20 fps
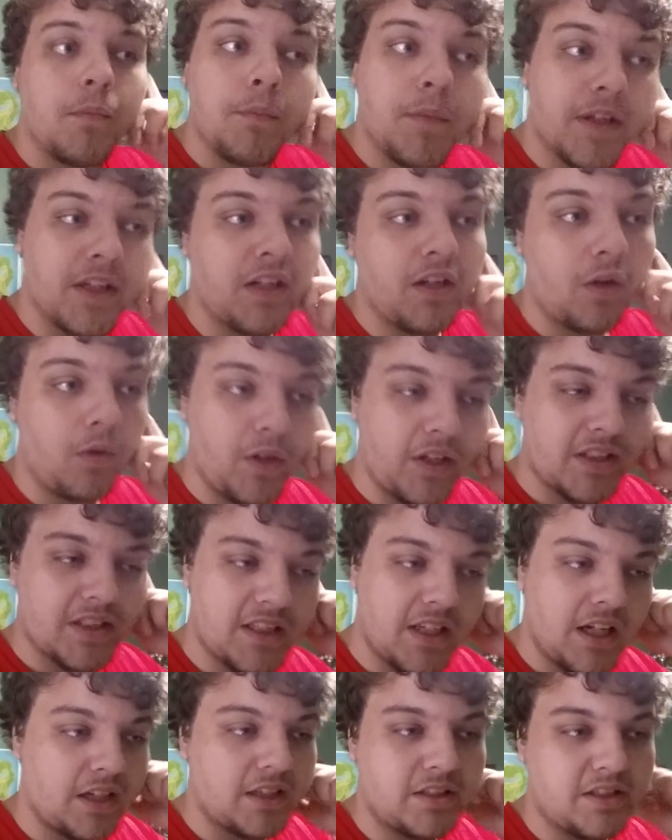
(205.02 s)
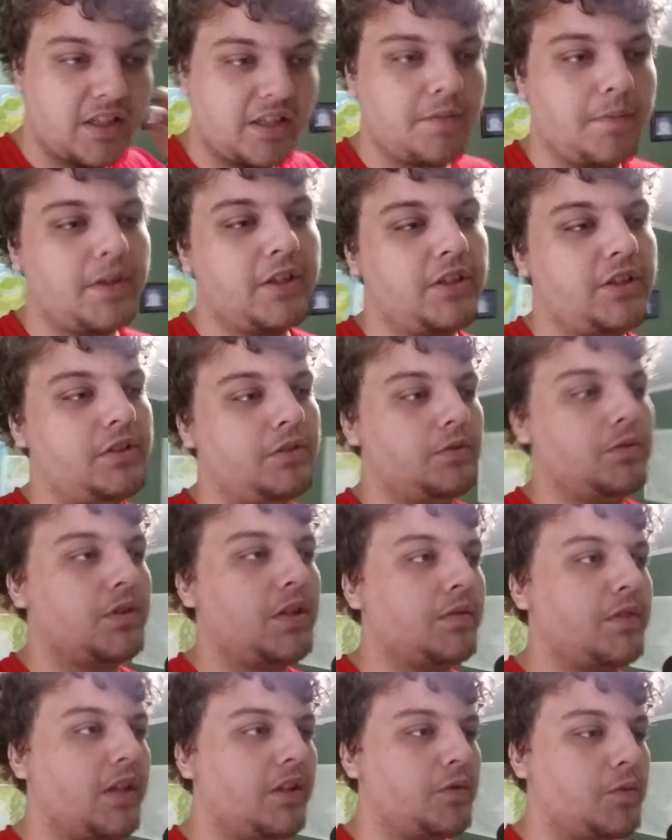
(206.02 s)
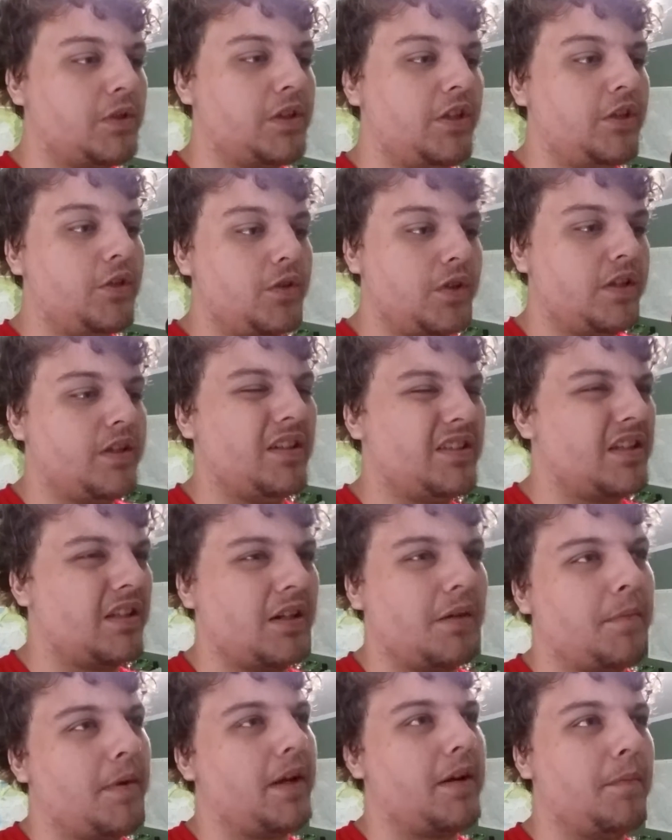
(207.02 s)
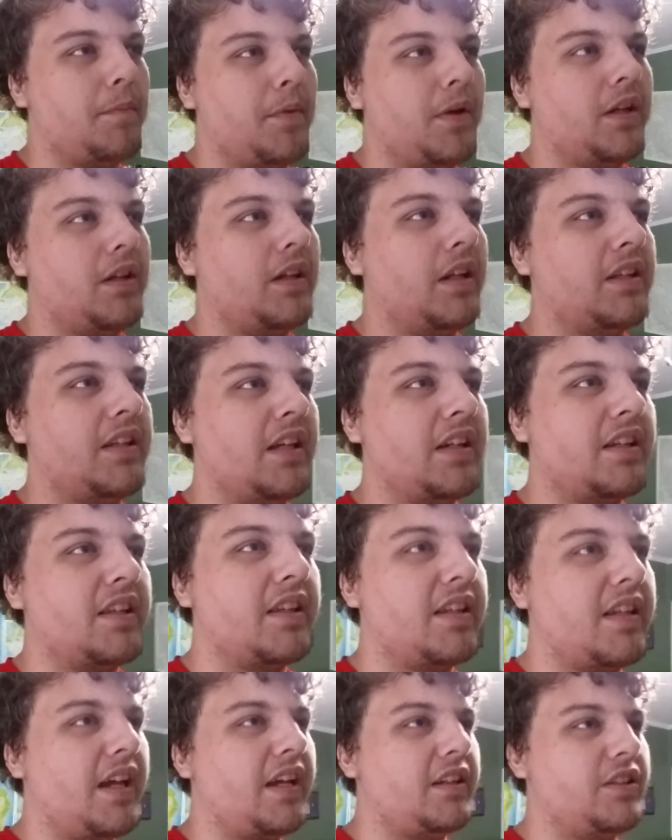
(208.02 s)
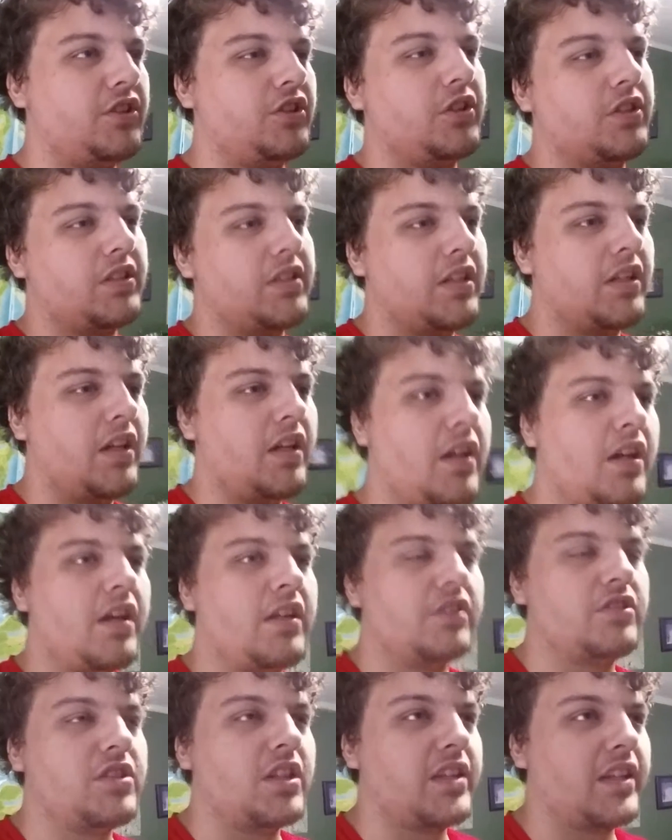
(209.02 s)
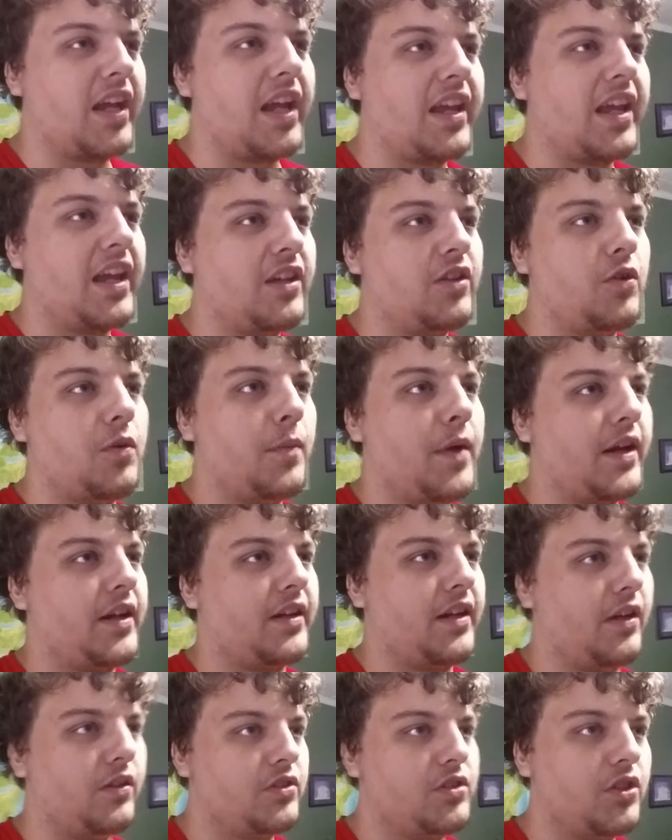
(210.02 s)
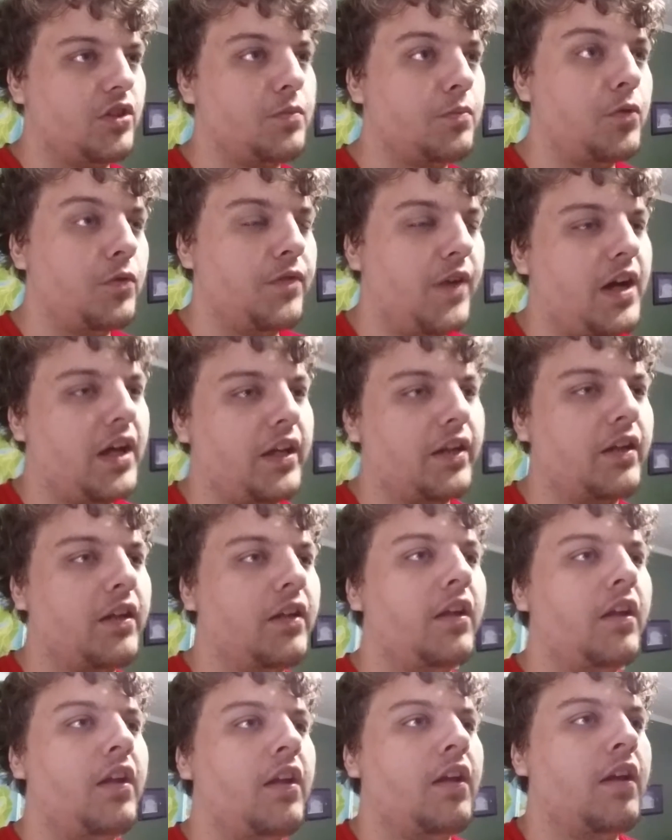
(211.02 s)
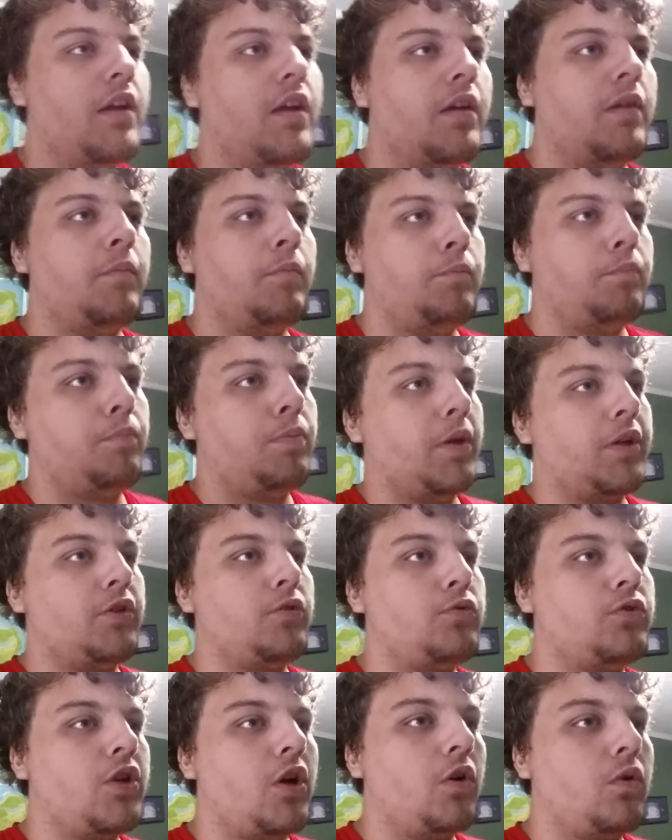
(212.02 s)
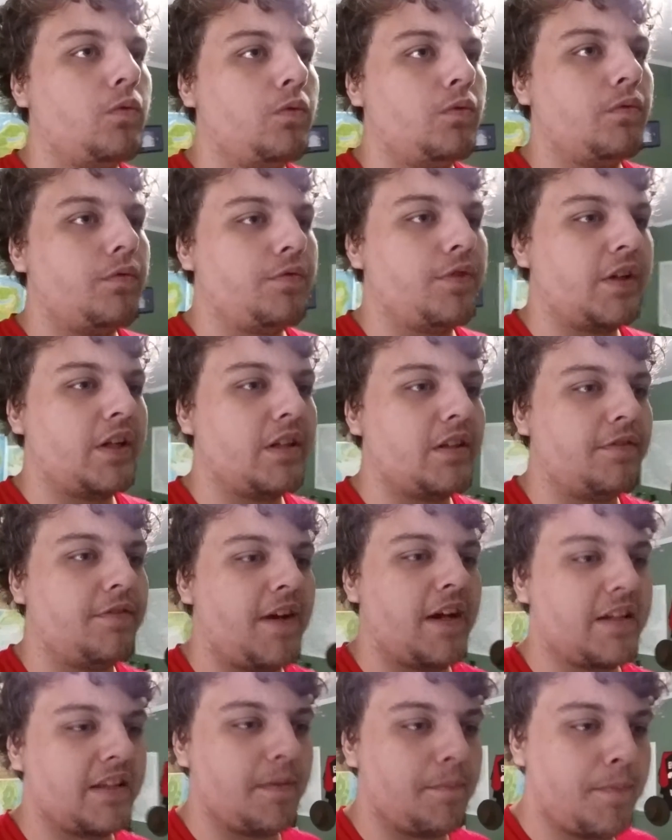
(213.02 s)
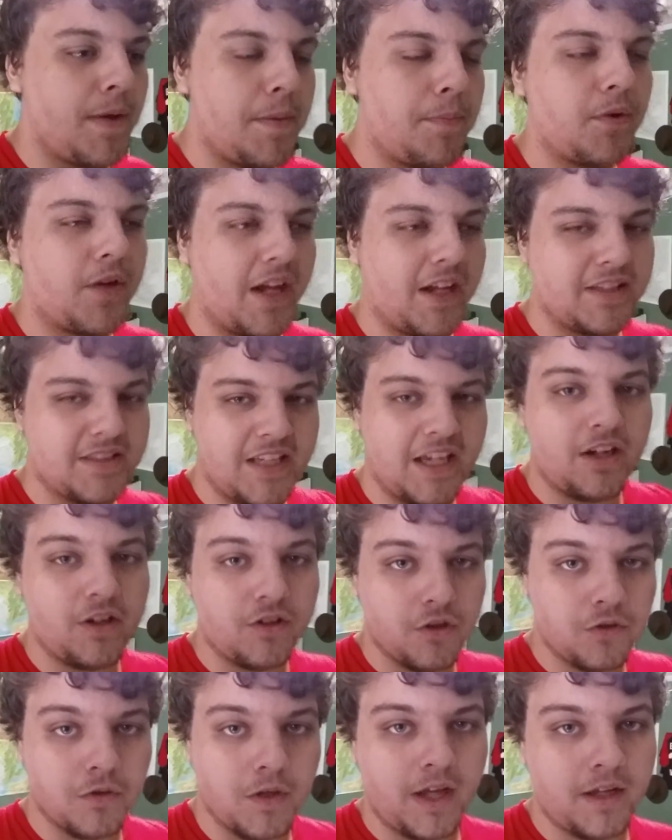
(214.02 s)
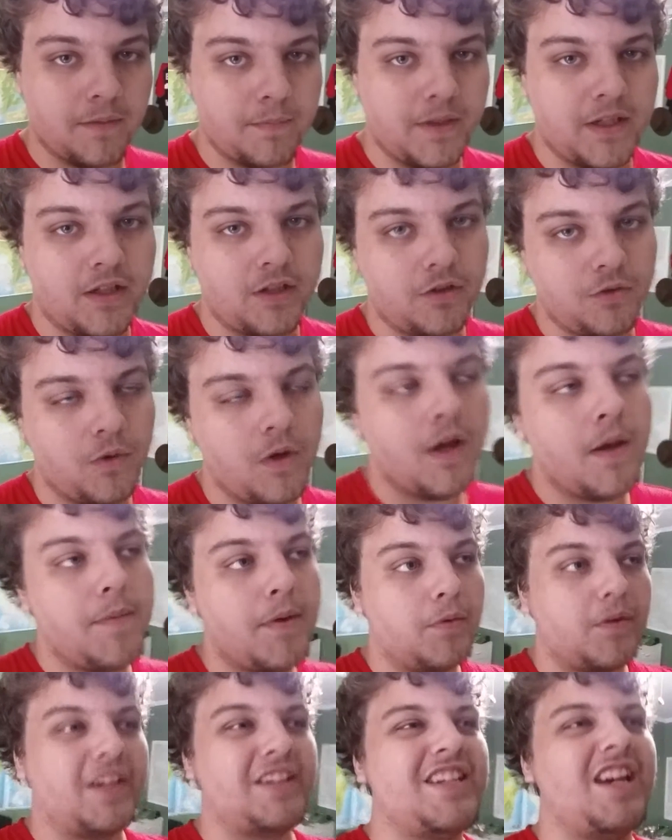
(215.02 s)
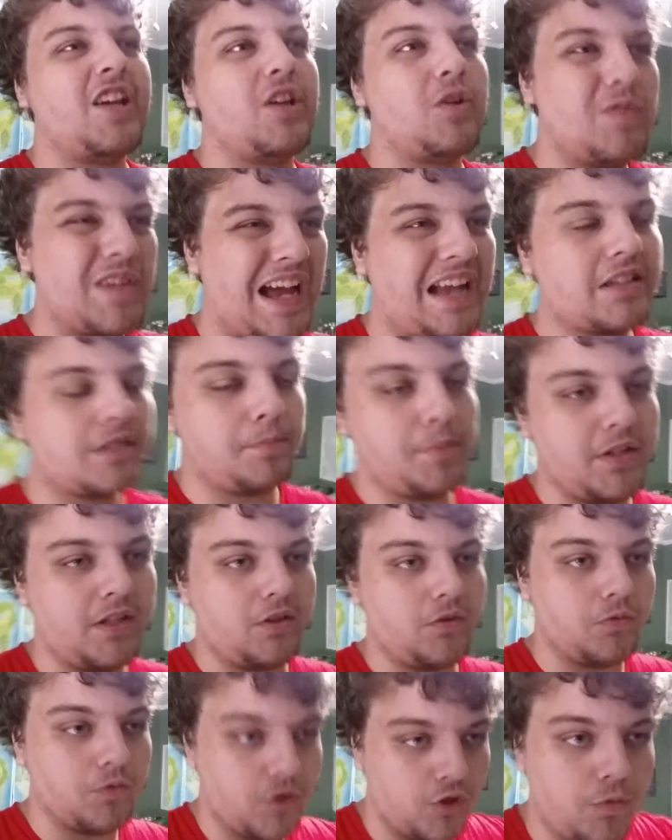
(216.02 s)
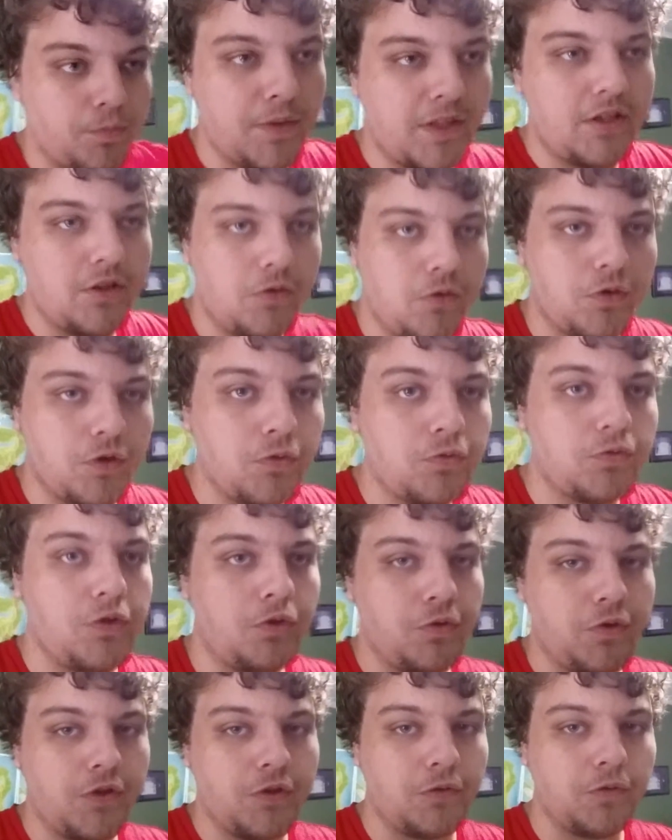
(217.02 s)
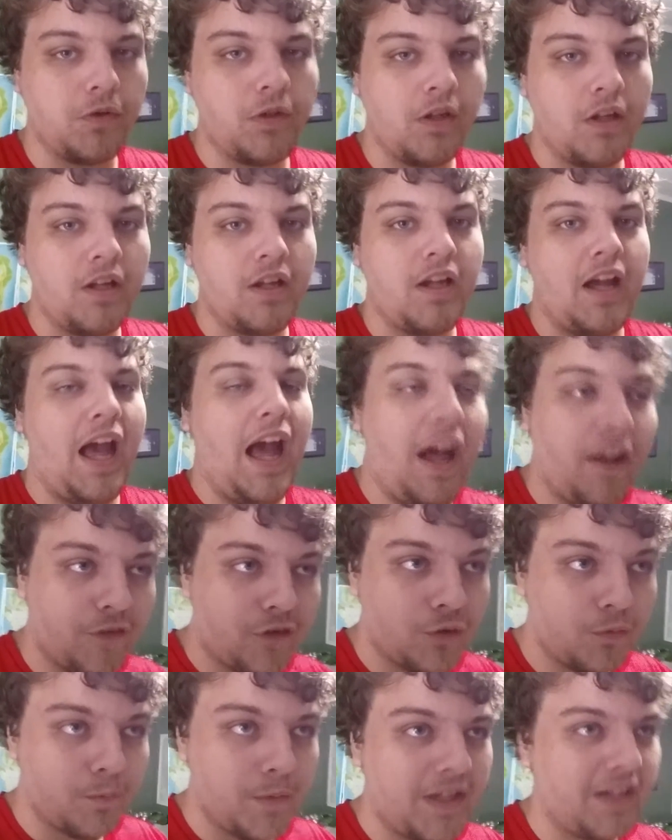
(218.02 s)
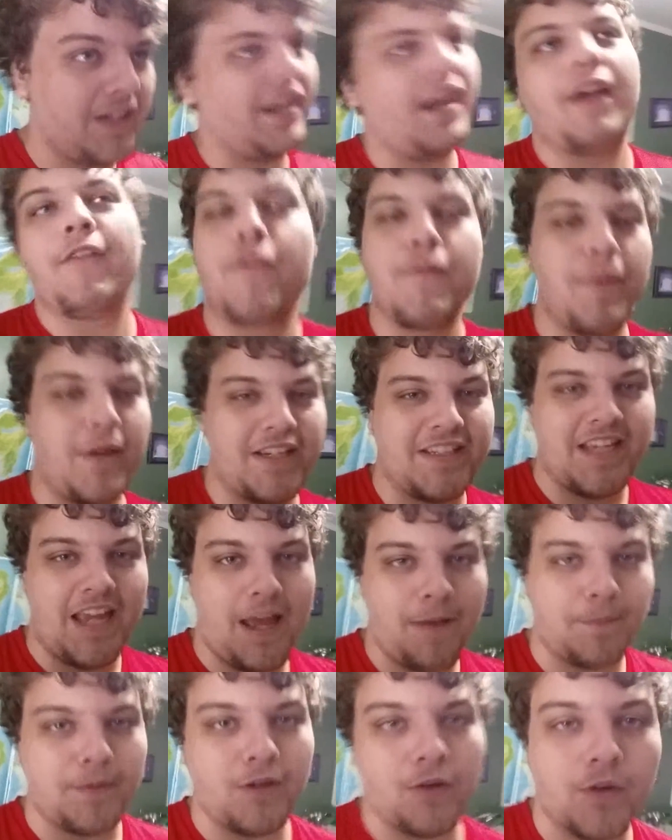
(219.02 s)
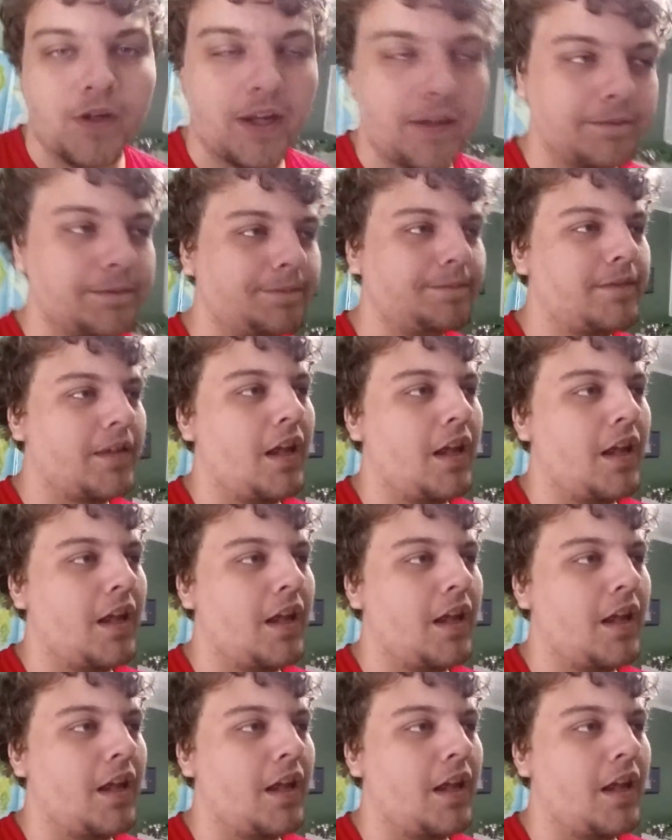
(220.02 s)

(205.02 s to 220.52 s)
But, you know, it sucks. And it makes you sometimes wish that you could have done something about it. But at the end of the day, it's just, there's nothing I can do about it now. So you move on. But you don't forget the fact that people can't tell you how to be you. People can't tell you not to be you. You be you. You do you. I'll do me. Everybody's happy, okay?